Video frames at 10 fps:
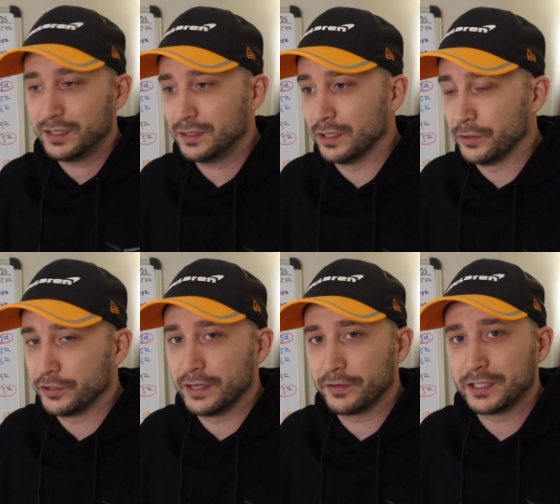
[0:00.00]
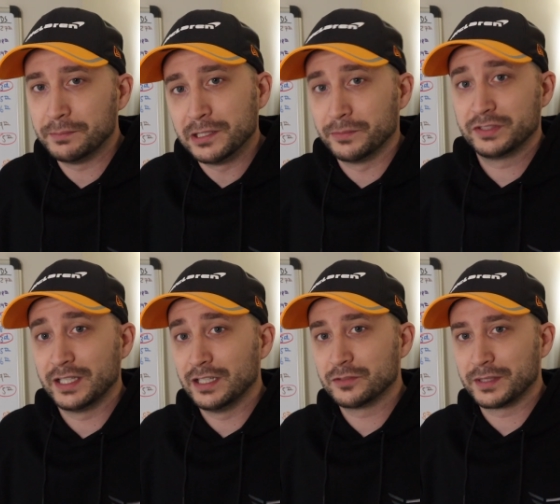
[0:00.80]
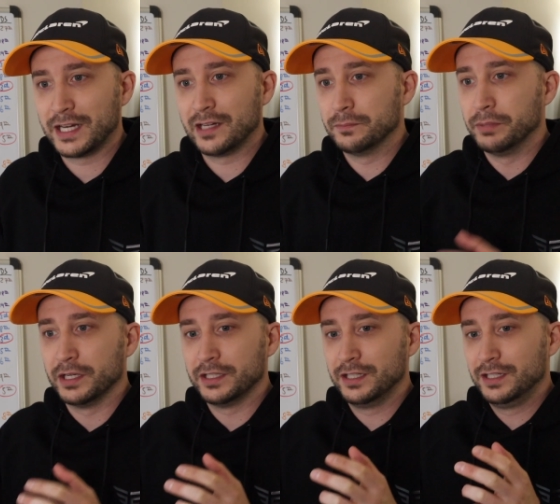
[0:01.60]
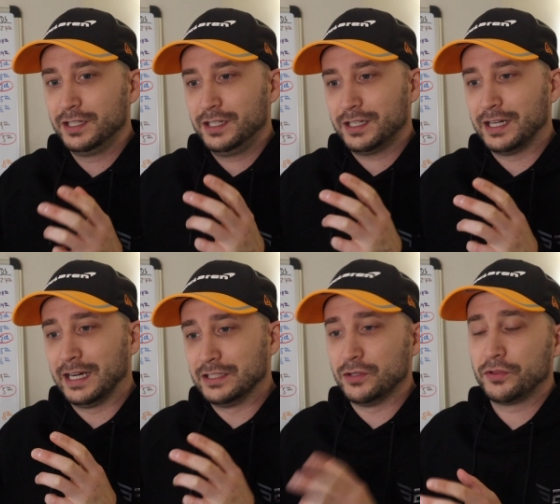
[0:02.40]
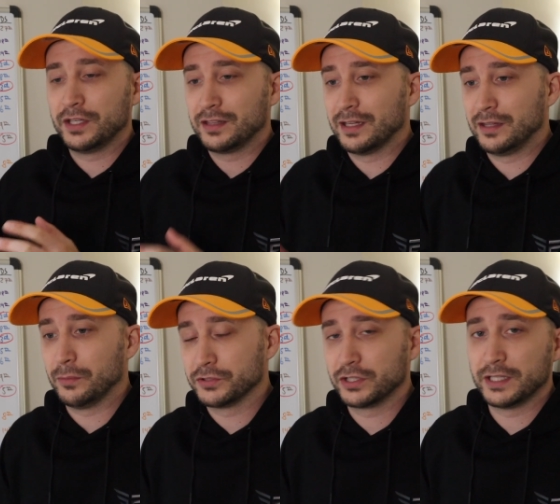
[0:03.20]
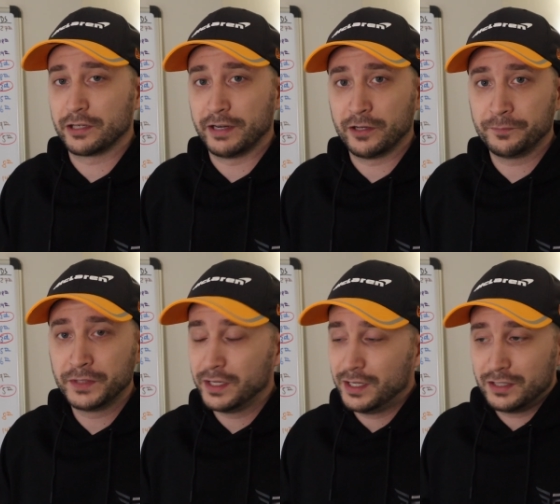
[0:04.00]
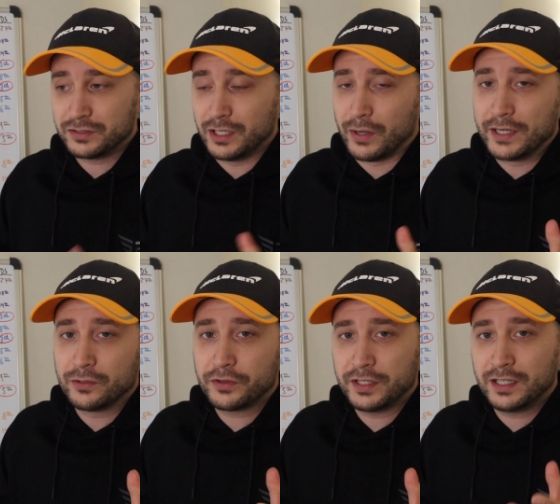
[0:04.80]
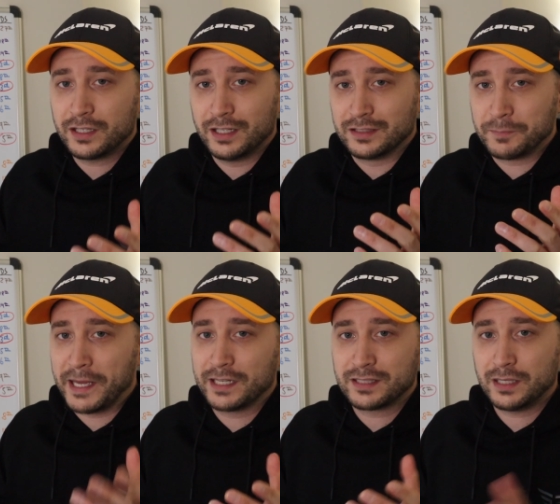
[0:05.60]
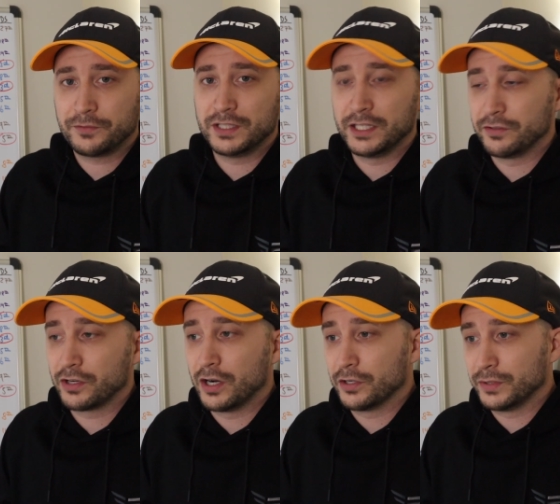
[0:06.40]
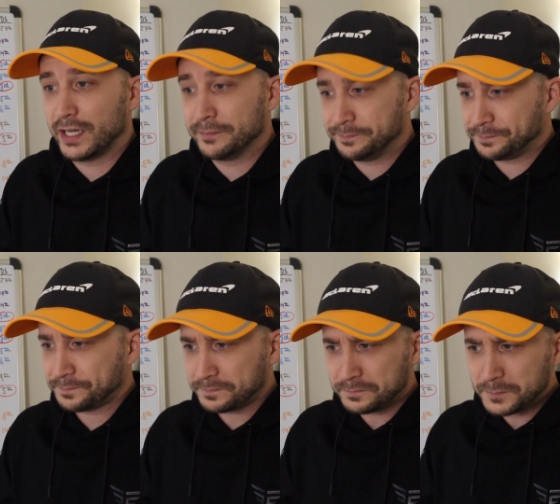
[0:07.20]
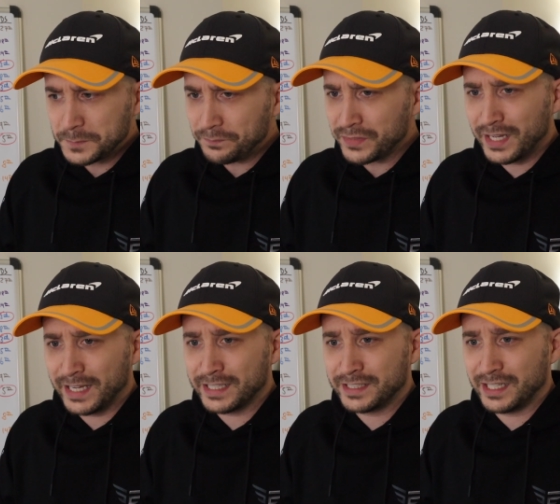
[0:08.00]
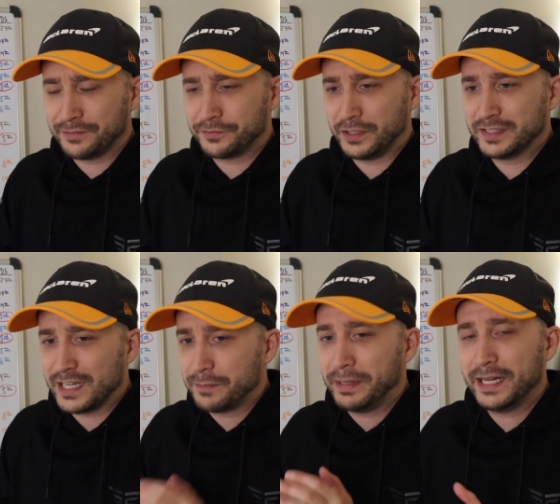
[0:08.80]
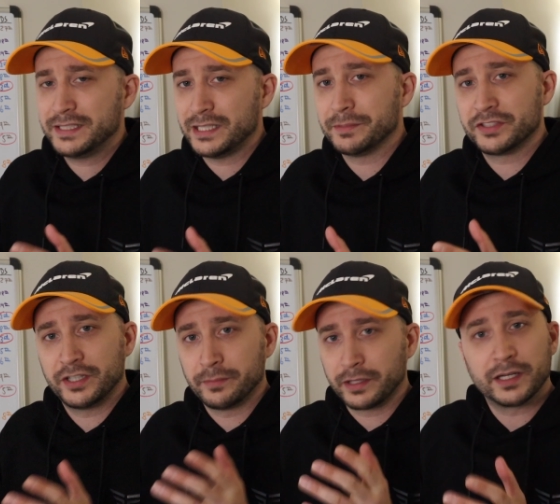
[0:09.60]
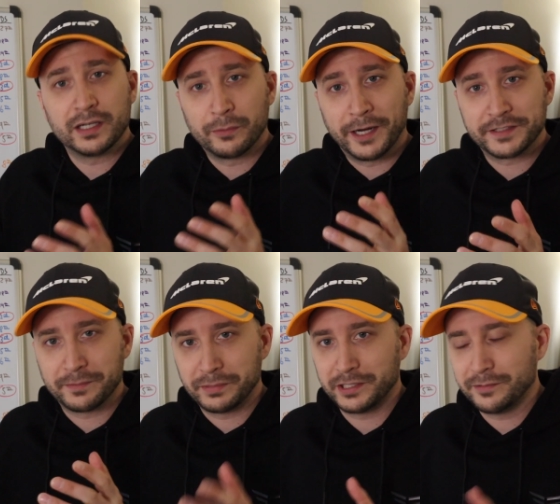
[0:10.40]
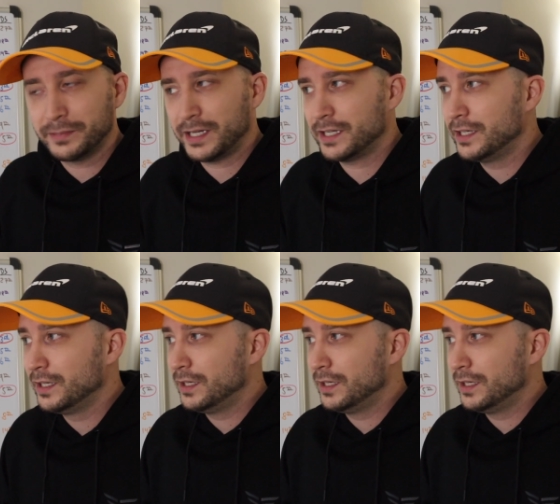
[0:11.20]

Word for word: You know, they're never going to be a Mercedes with that, but I do think that they will turn that around. So no, I don't think it's panic time for Daniel Ricciardo yet. And if he's on a bad team this year and McLaren winds up being bad,